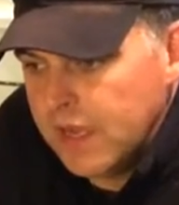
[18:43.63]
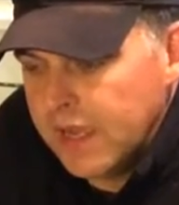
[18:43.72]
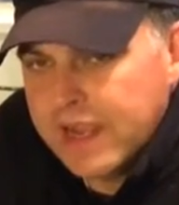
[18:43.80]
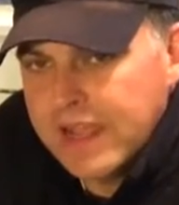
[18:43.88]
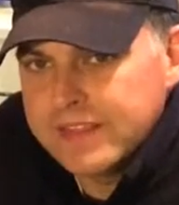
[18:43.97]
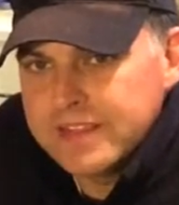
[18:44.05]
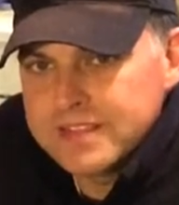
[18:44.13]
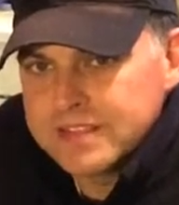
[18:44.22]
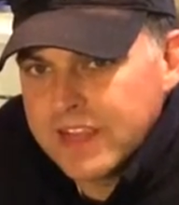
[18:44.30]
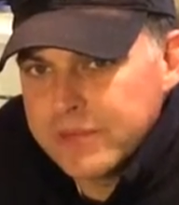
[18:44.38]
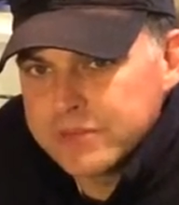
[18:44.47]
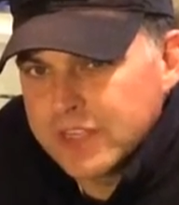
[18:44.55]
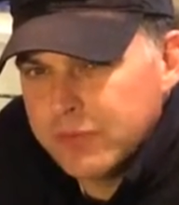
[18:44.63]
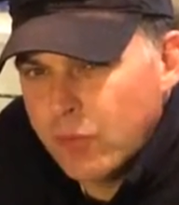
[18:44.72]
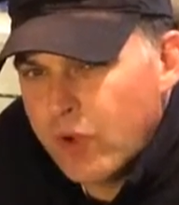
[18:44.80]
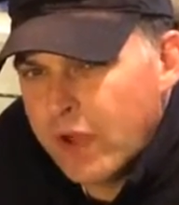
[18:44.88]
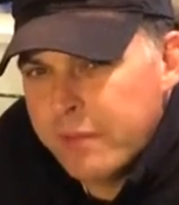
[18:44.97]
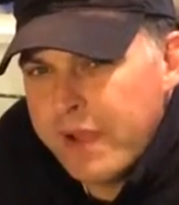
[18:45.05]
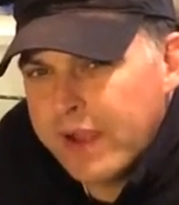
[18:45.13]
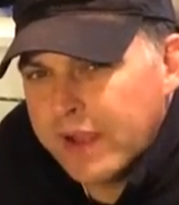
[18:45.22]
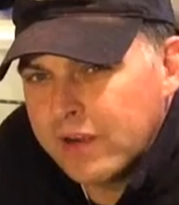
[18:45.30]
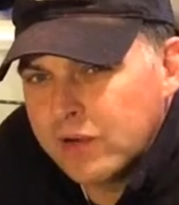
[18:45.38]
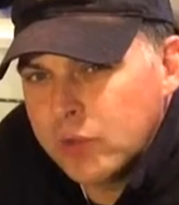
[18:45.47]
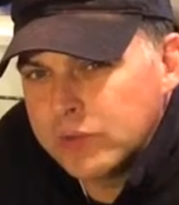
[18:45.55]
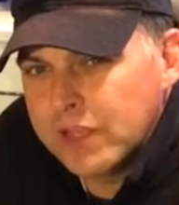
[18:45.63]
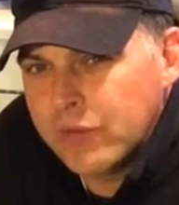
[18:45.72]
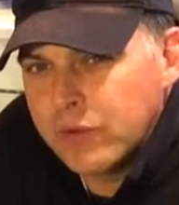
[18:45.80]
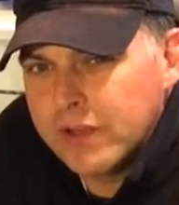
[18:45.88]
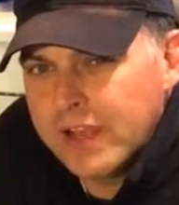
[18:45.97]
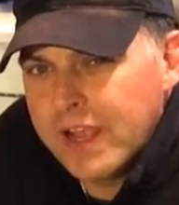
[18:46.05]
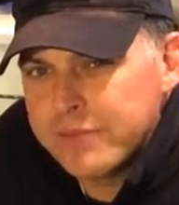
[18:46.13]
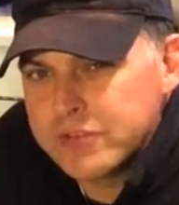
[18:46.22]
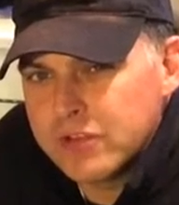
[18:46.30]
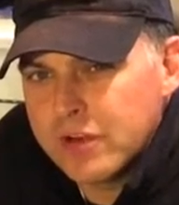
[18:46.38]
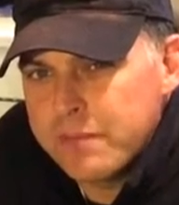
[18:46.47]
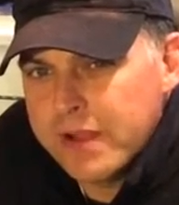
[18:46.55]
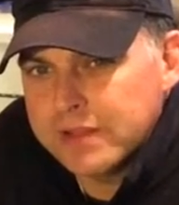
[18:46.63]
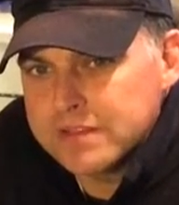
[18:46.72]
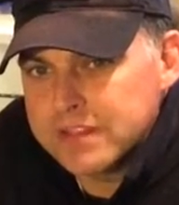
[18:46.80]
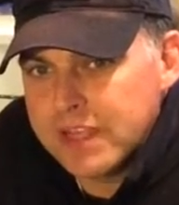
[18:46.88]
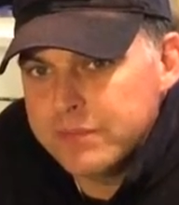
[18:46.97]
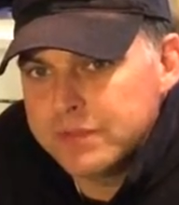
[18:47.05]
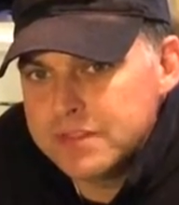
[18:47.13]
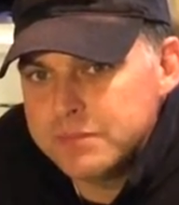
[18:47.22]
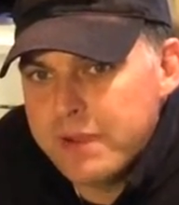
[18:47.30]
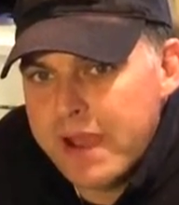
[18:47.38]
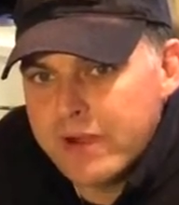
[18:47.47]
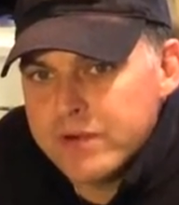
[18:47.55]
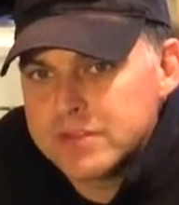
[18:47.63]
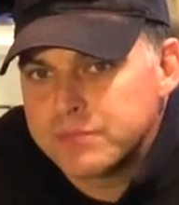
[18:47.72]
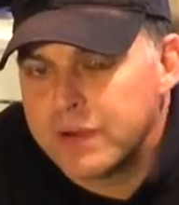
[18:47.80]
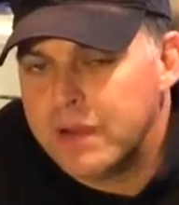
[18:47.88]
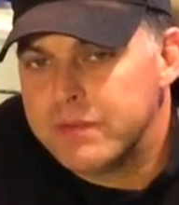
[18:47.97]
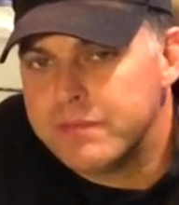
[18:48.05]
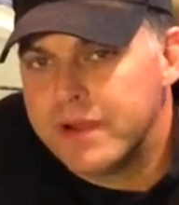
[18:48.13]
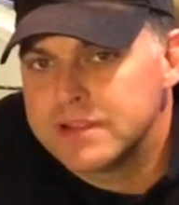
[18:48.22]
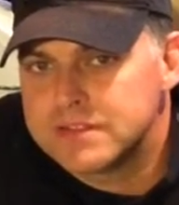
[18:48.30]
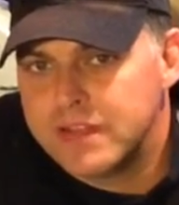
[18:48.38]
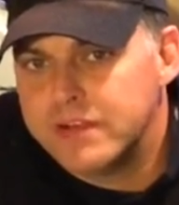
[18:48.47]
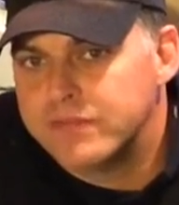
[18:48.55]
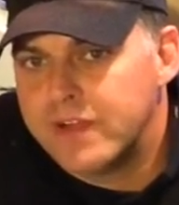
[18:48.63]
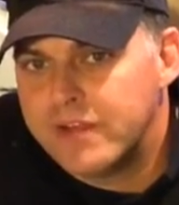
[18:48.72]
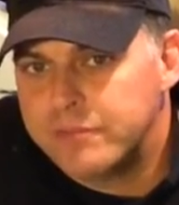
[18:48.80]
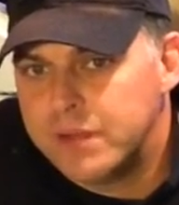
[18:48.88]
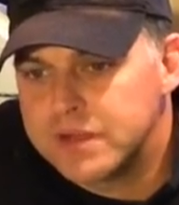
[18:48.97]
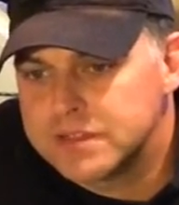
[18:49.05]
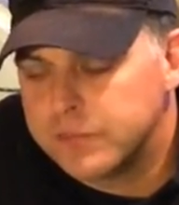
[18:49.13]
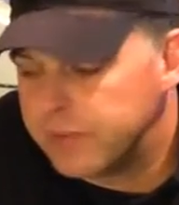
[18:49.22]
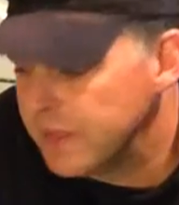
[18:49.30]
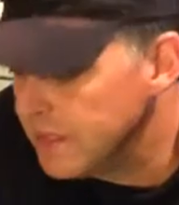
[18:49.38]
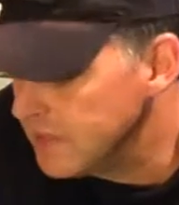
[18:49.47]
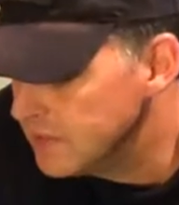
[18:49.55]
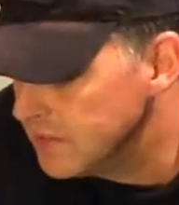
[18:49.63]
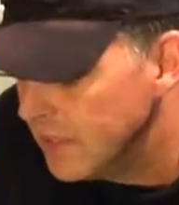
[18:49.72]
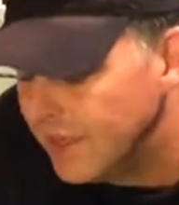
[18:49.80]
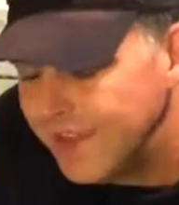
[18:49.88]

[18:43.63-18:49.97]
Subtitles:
I got these at Sam's Club a while back. I don't know what they run now. I'm sure they're about the same, but these batteries are probably about 75 bucks a piece.